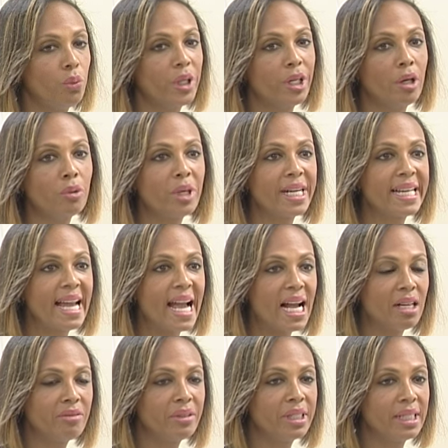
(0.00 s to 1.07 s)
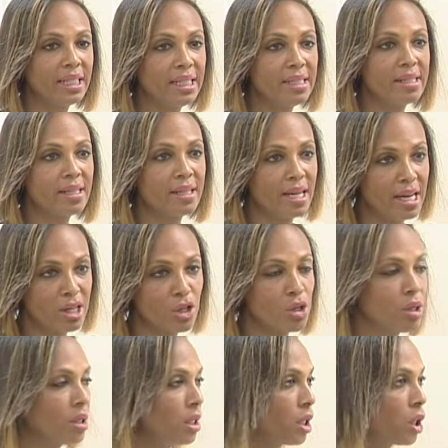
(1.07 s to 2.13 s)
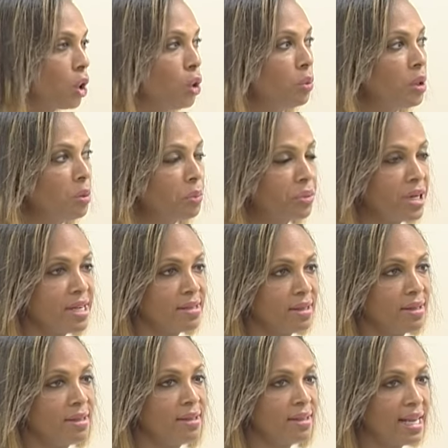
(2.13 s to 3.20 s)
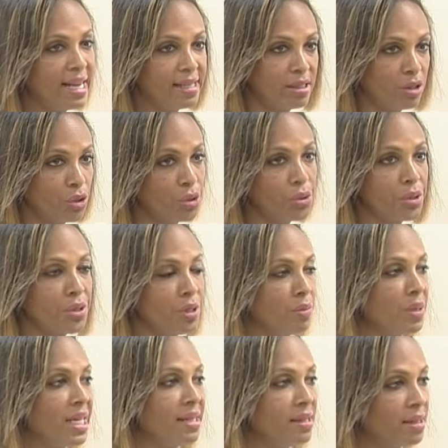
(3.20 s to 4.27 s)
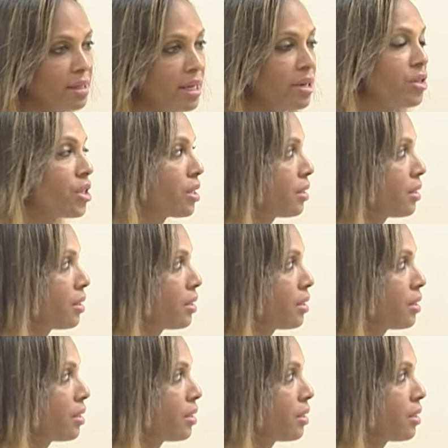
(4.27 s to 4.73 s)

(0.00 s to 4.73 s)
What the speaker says: We already have an international and global presence as a tourism destination.